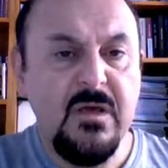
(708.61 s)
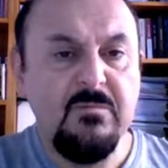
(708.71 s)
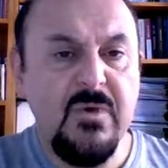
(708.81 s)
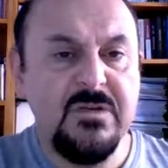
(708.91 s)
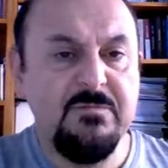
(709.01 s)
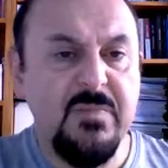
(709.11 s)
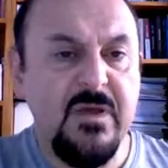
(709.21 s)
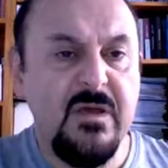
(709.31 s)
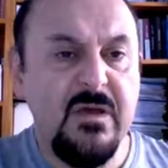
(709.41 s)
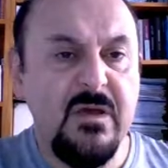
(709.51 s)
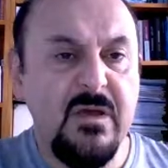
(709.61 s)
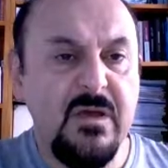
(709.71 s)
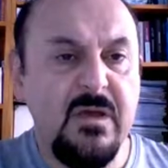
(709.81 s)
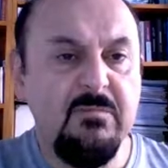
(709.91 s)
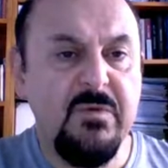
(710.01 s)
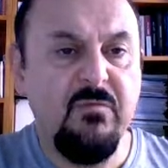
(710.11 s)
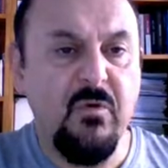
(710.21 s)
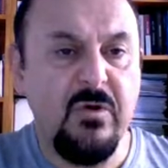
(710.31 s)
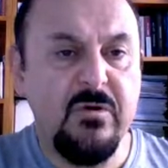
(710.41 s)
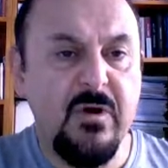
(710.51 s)
must be
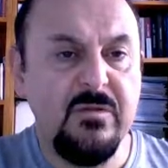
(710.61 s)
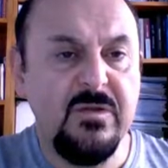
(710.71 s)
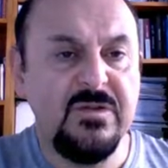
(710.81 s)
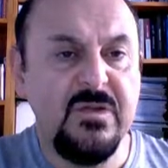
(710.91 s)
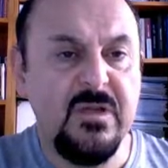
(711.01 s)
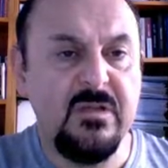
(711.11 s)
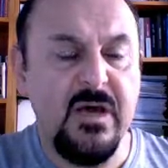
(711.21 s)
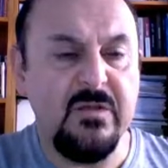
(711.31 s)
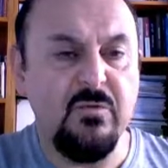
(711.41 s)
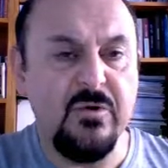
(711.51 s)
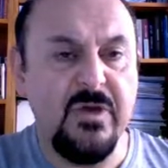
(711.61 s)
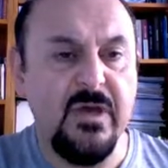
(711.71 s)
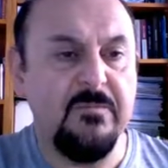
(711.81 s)
before this line, okay.